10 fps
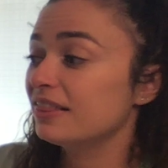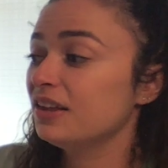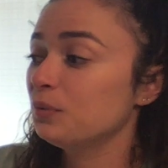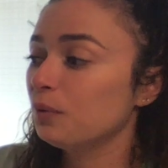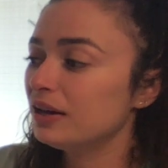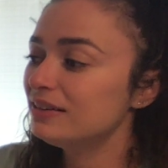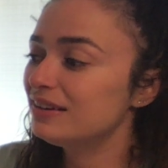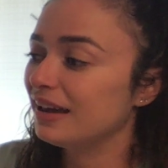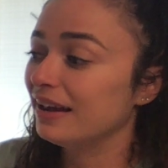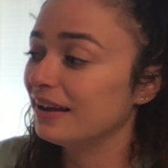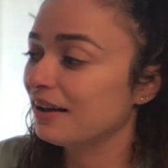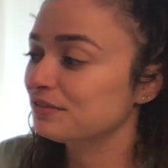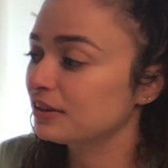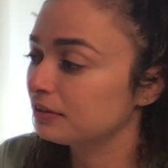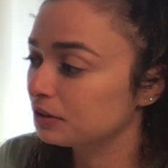Then one day,
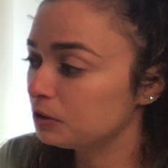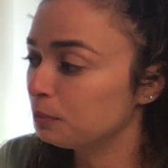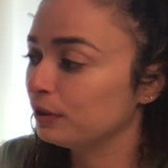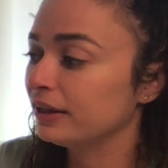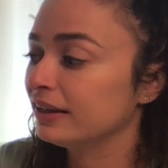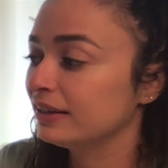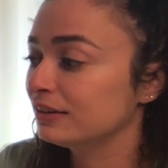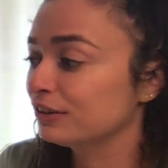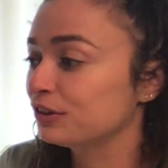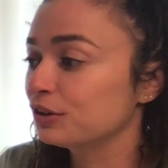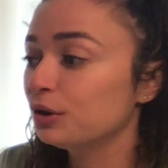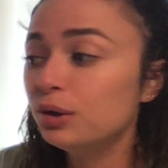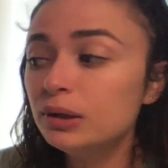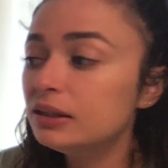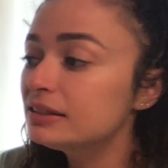after the little boy had learned
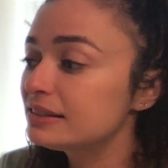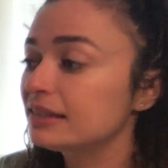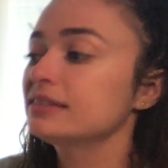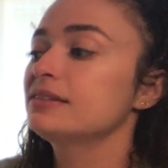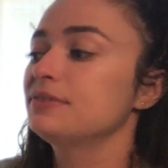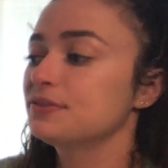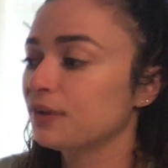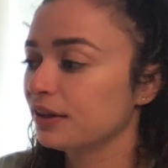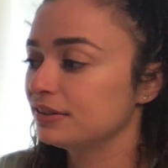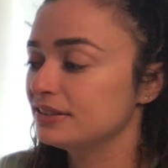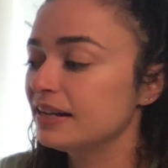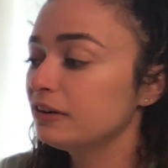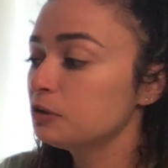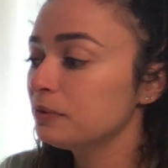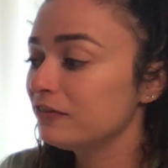all 6 of his father's
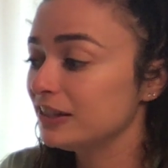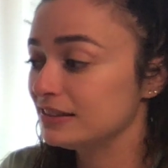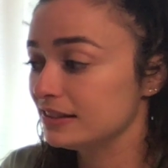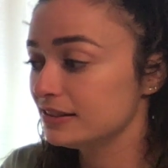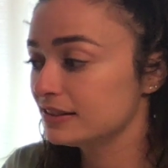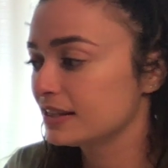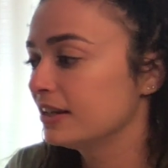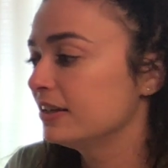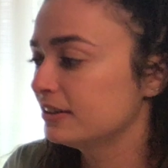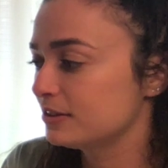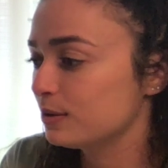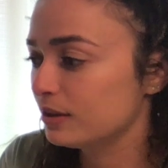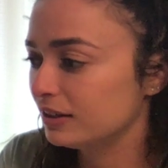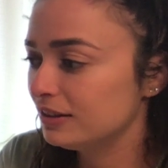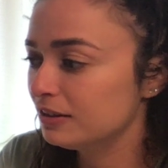terrible faces so
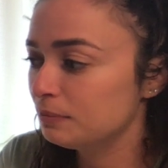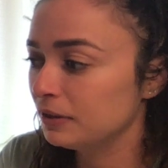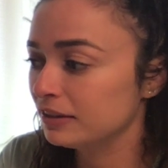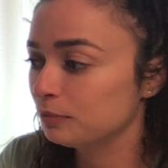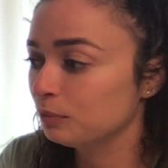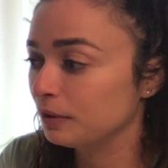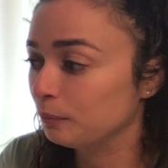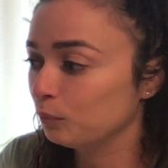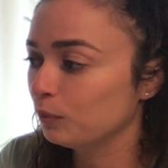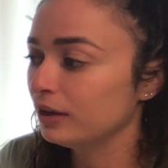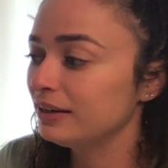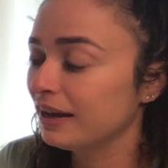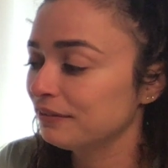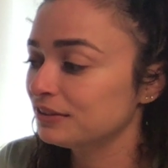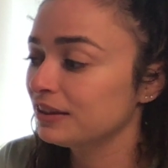that he could make them one
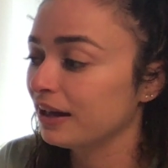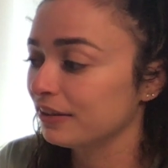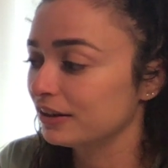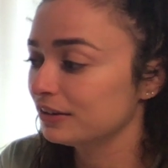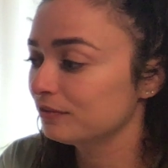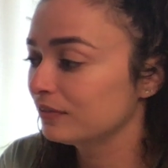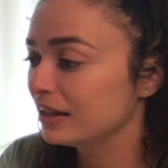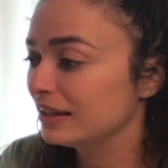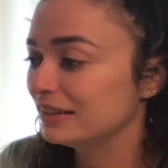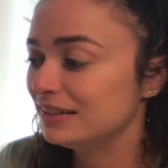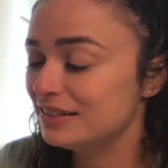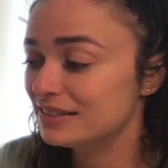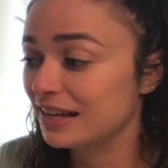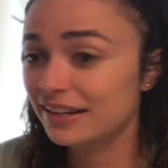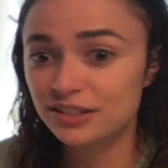after the other, he
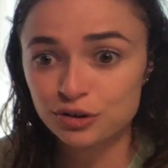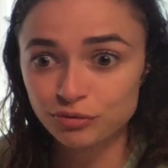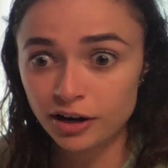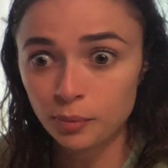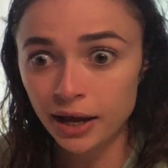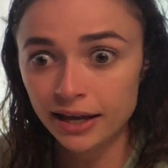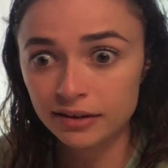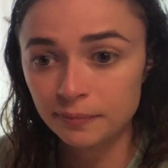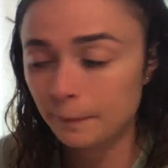decided to run away.